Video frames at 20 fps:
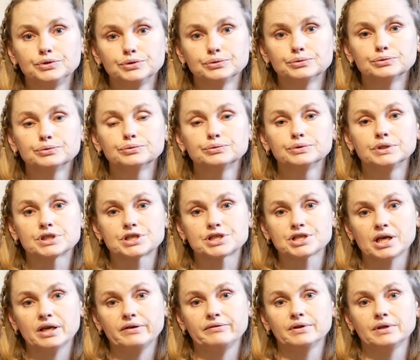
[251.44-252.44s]
do the
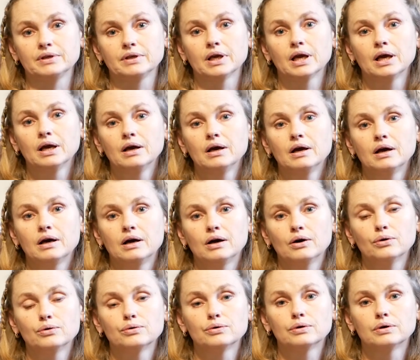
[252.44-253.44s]
shaving
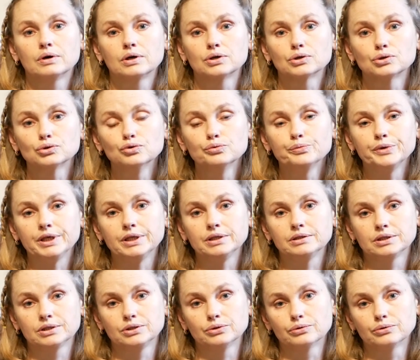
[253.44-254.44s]
or grooming
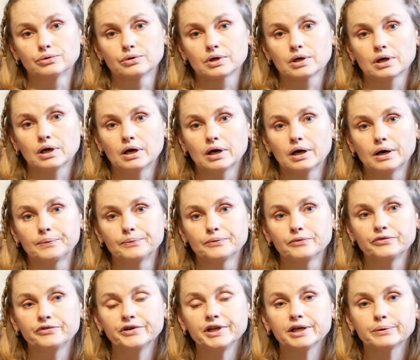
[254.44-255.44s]
the dog
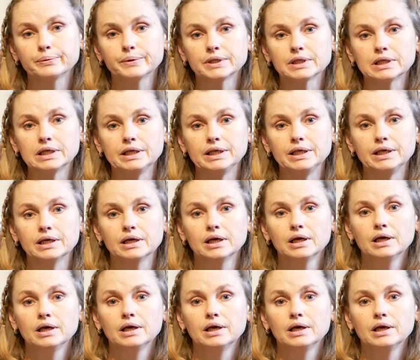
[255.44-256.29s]
frequently,